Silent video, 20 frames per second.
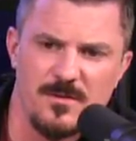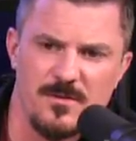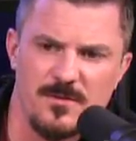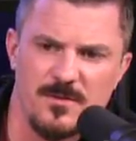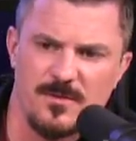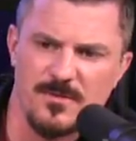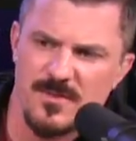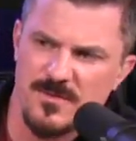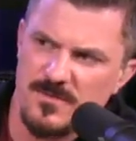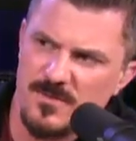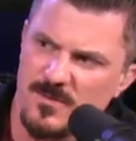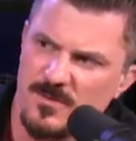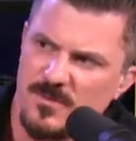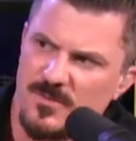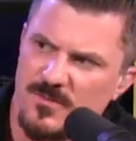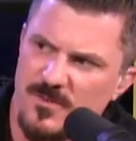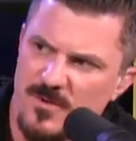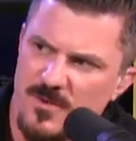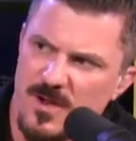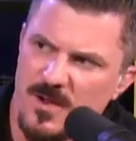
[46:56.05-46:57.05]
Don't they feel
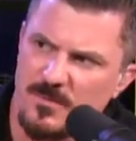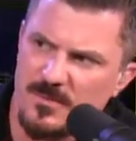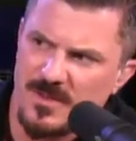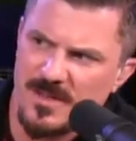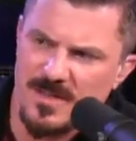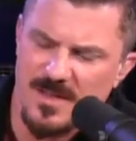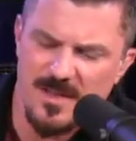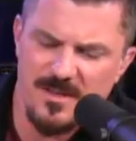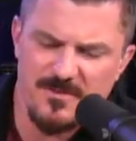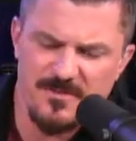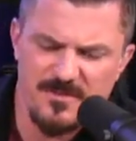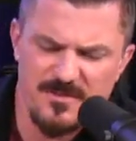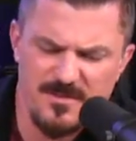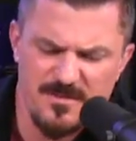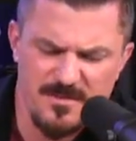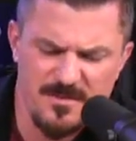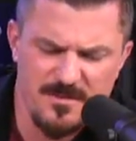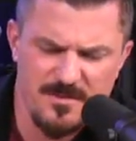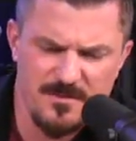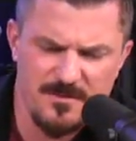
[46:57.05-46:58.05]
it's their obligation
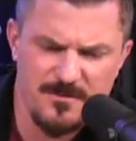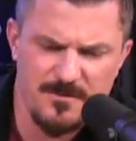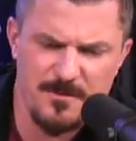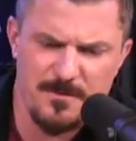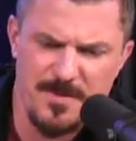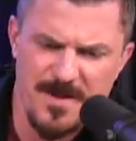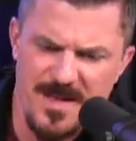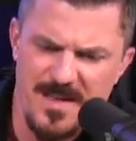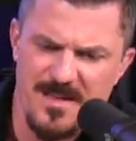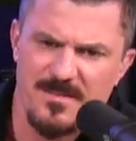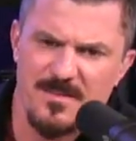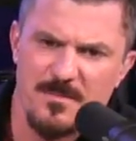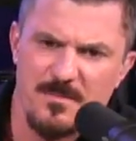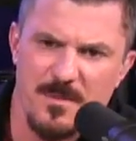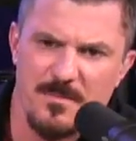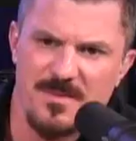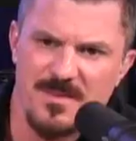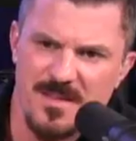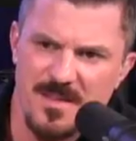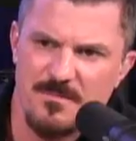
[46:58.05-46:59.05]
to pay them? I
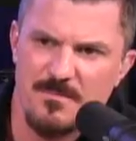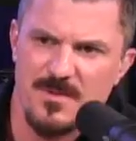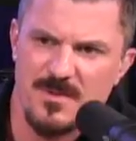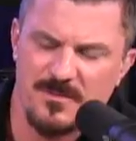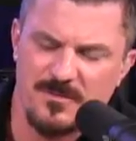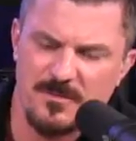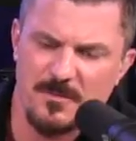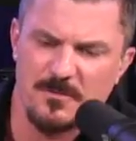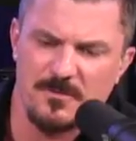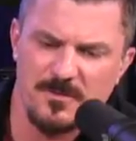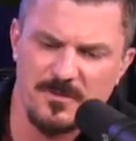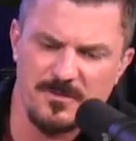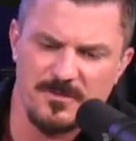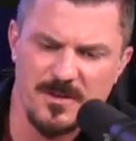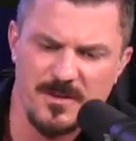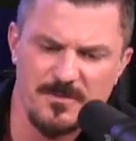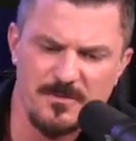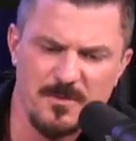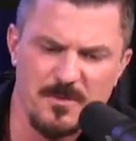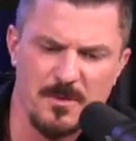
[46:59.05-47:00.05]
mean, they've been so
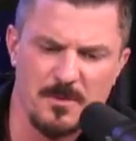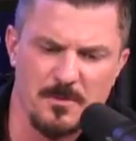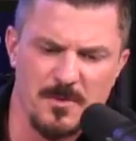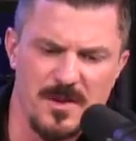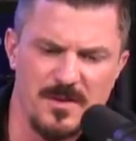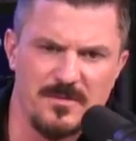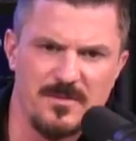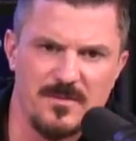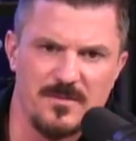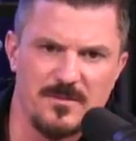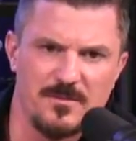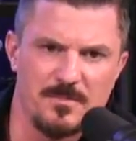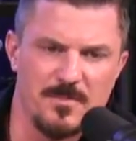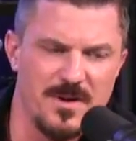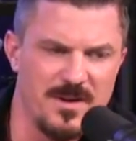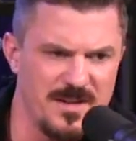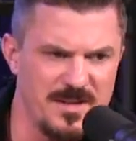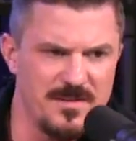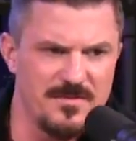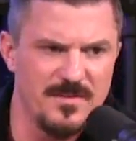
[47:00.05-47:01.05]
successful at raising this
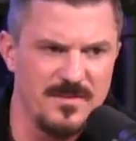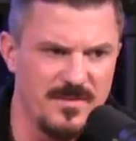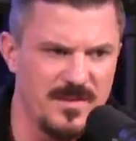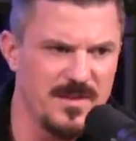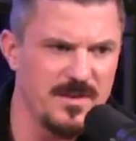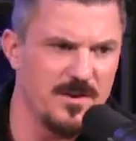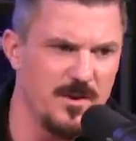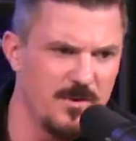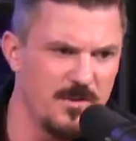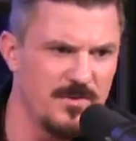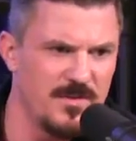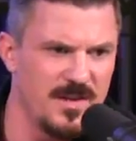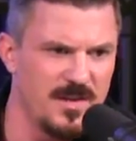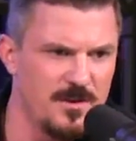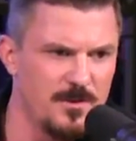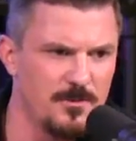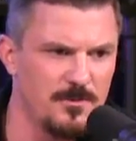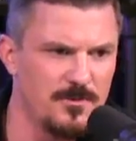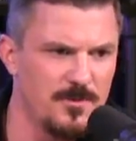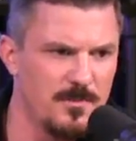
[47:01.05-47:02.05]
money, and then they go and they
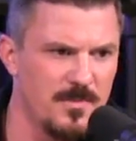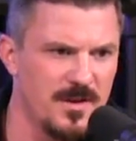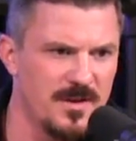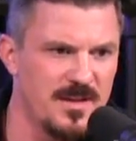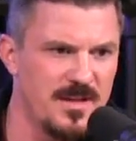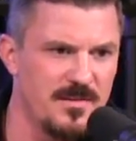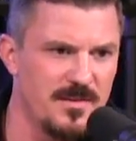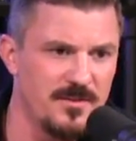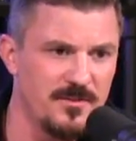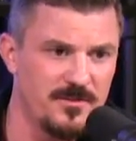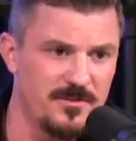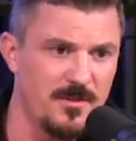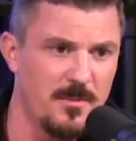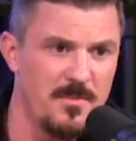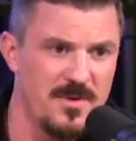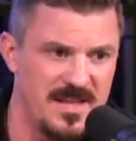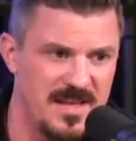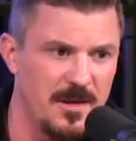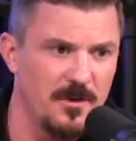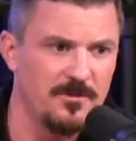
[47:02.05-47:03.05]
use the money that
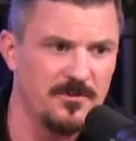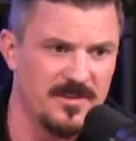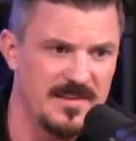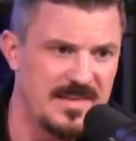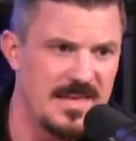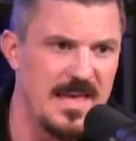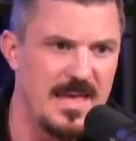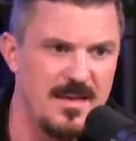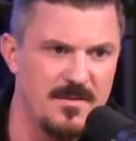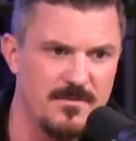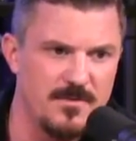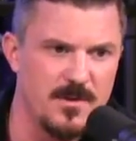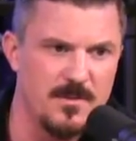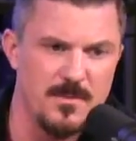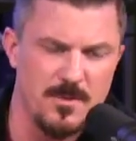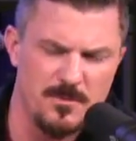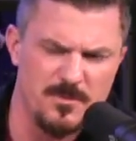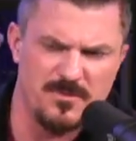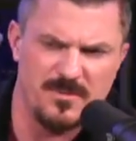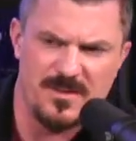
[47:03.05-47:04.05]
somebody else gave
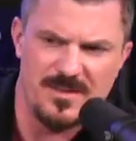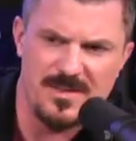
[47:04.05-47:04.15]
them. It was a